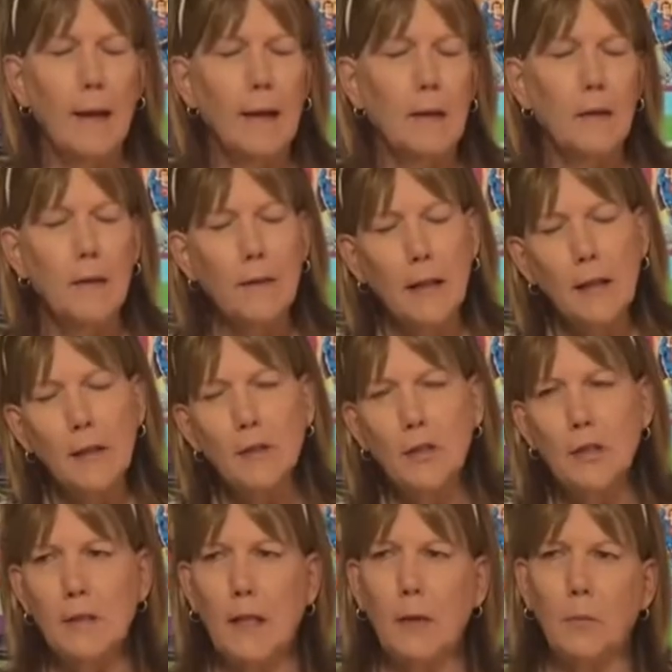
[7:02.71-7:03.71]
And the thing
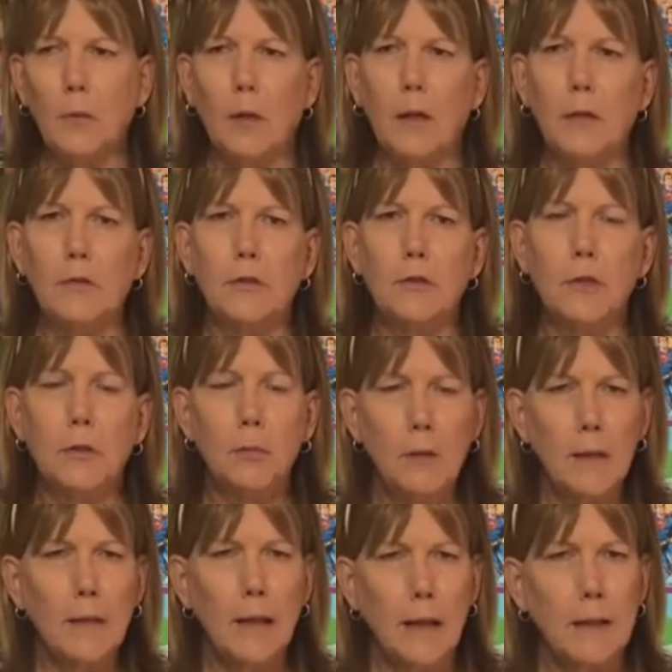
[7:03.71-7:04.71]
she said was, she
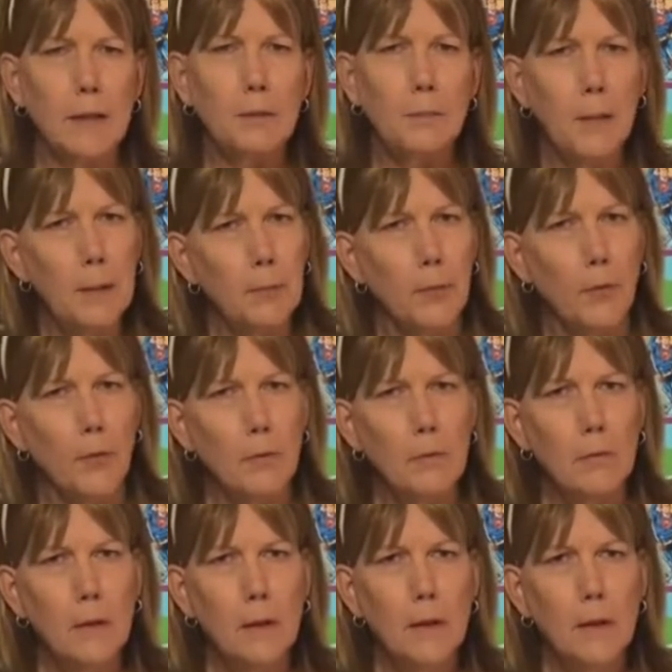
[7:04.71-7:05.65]
really likes people,